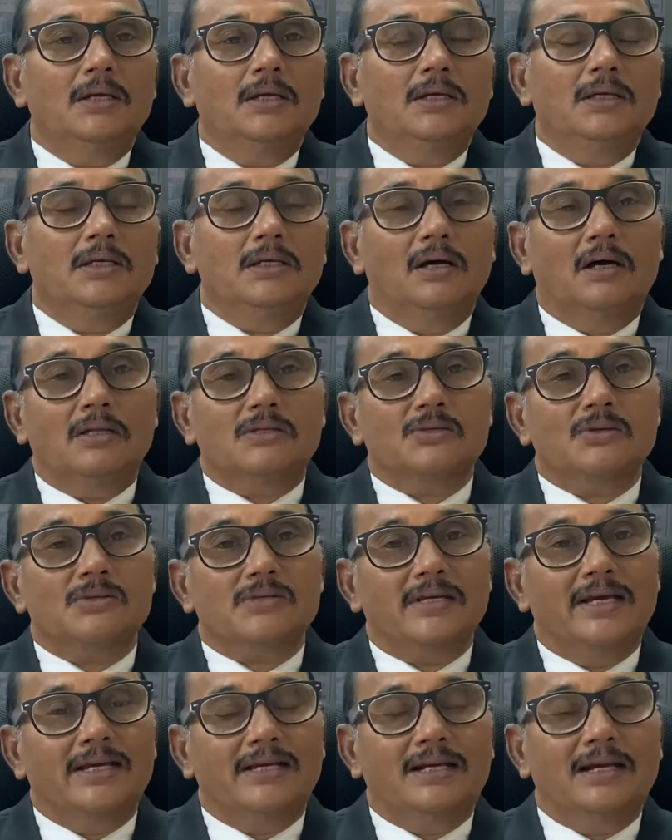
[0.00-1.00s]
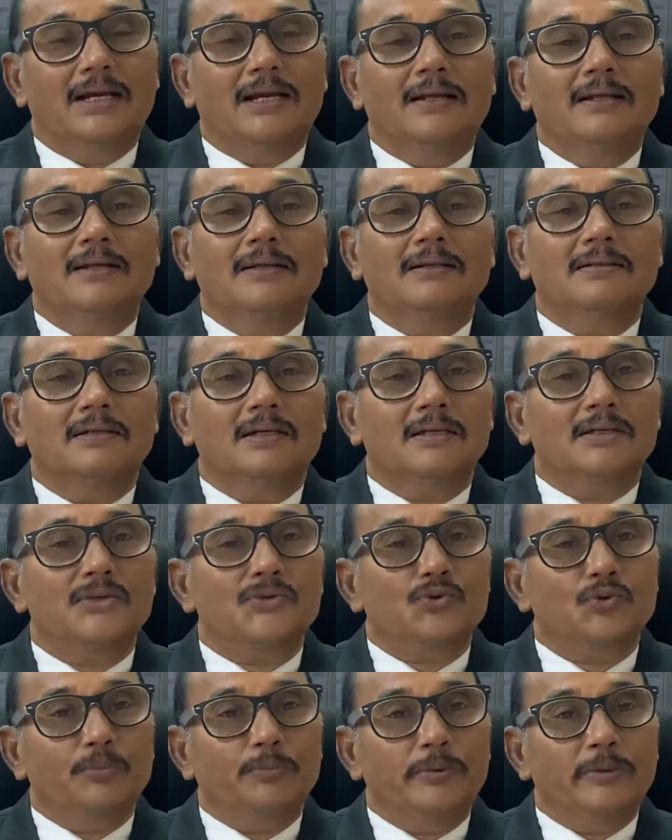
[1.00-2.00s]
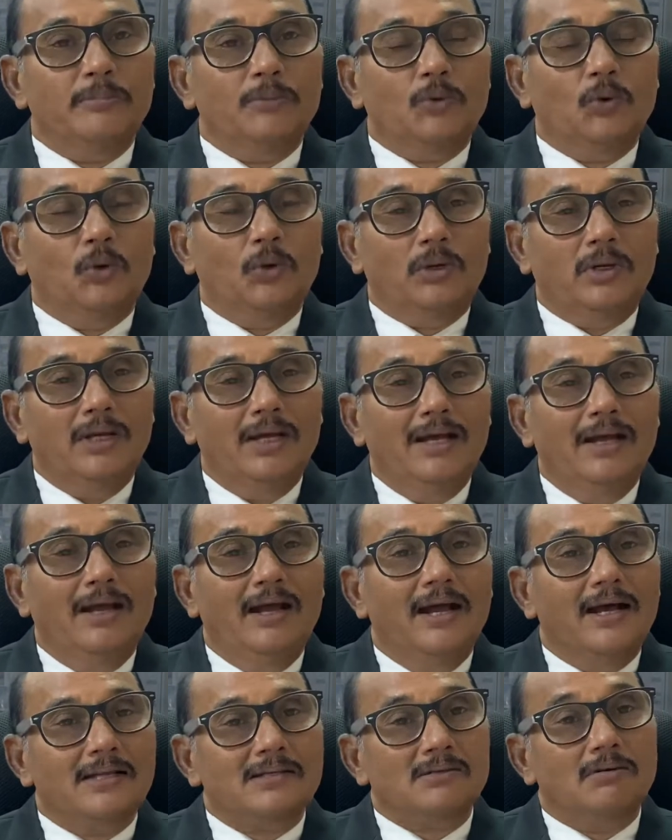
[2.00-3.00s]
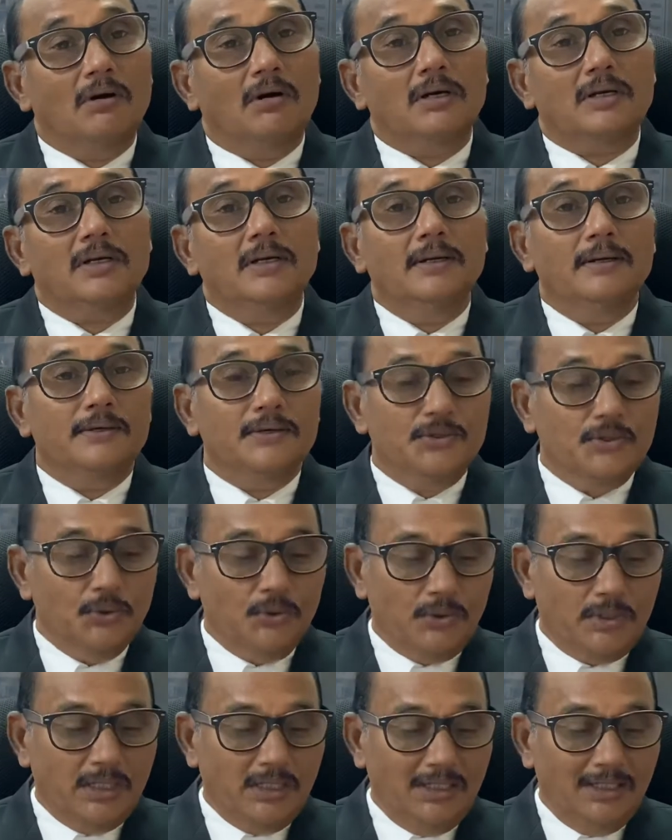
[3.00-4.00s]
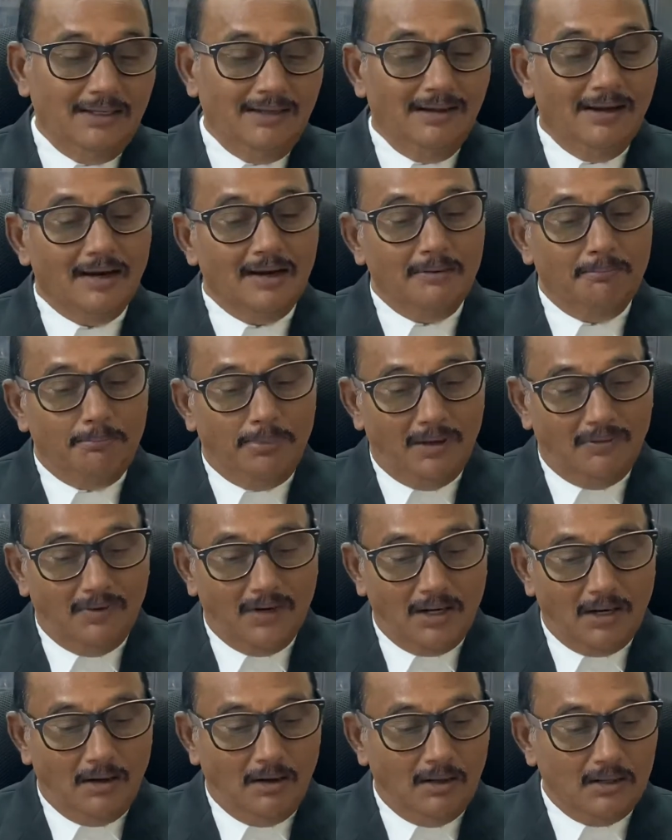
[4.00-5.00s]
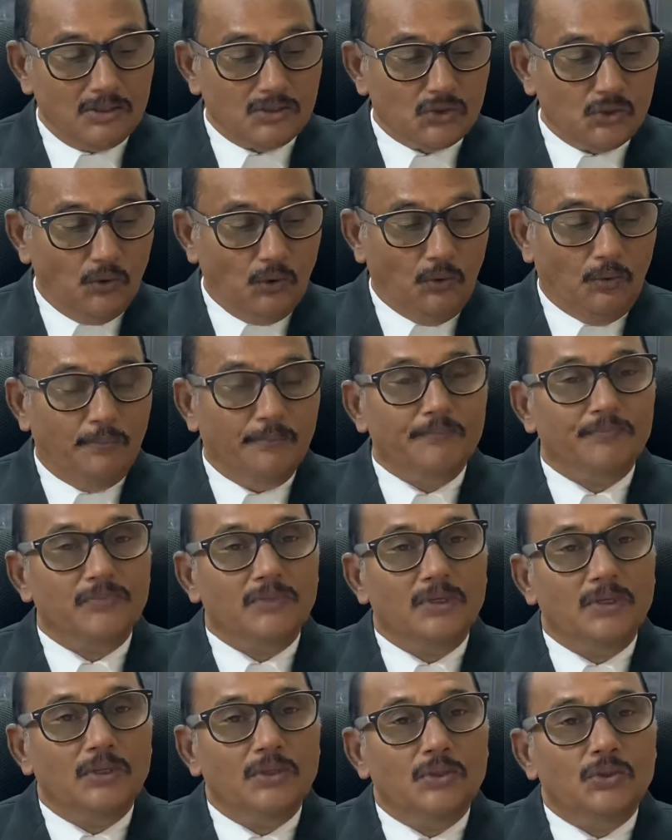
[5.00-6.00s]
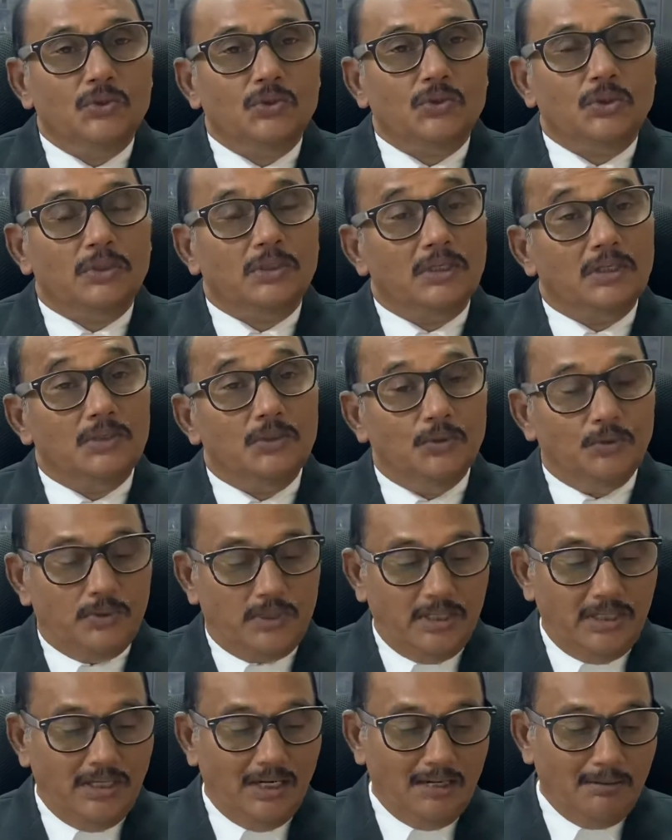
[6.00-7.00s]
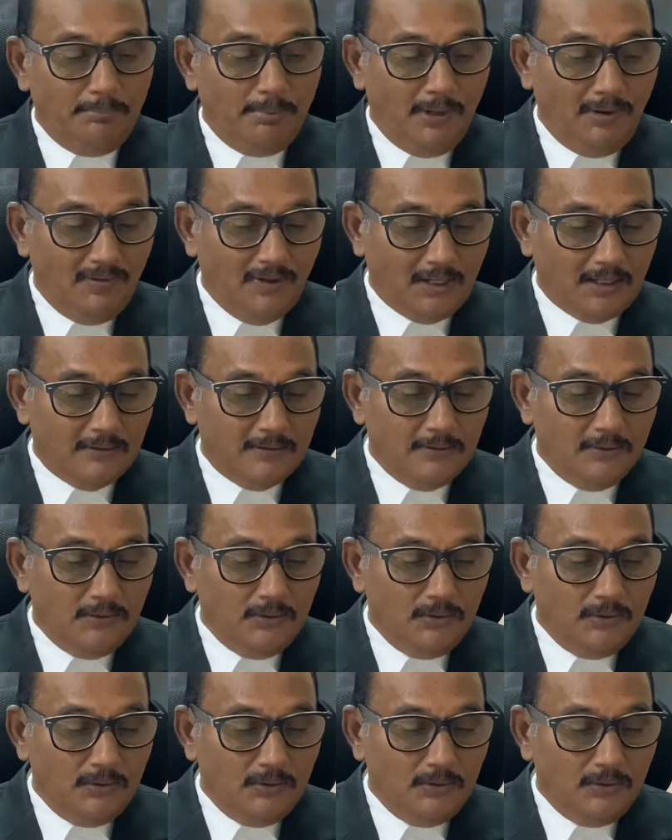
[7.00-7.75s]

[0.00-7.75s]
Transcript: he also cited that the Supreme Court has got duty and power also. So the duty and power.